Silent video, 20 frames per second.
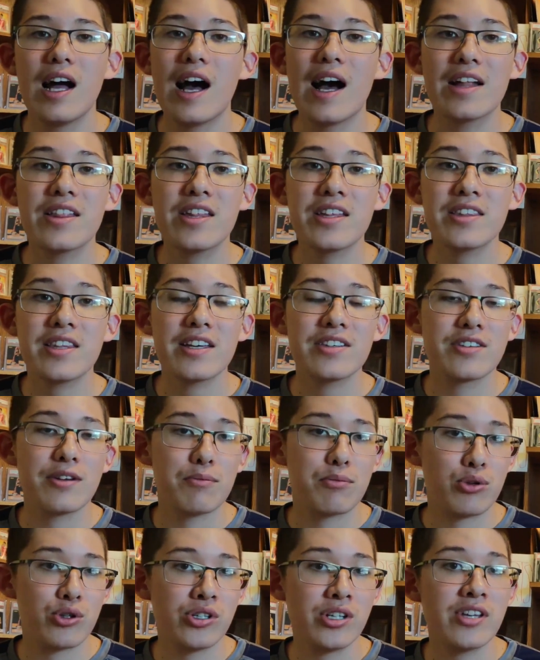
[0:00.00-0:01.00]
I think that's a
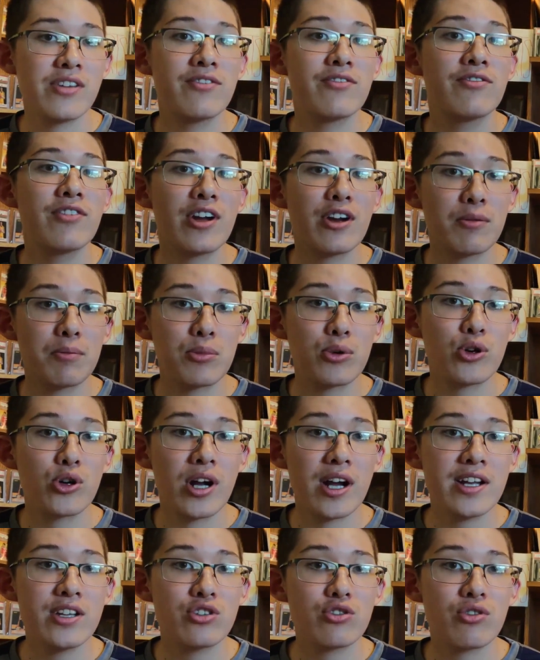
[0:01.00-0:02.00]
pretty fair
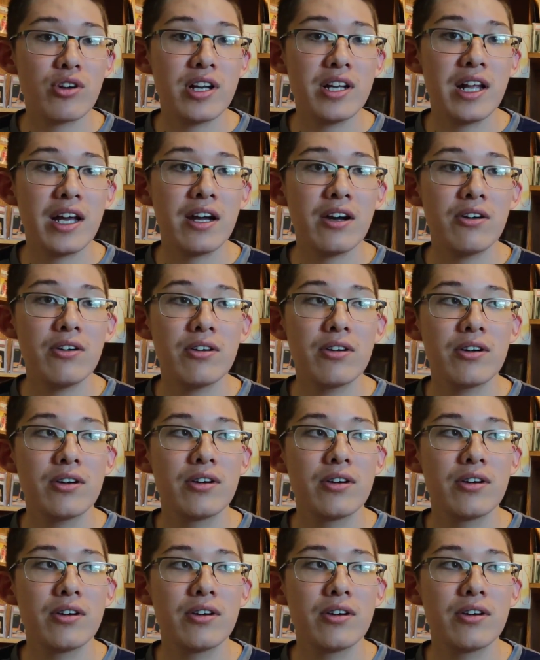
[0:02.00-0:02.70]
price right now.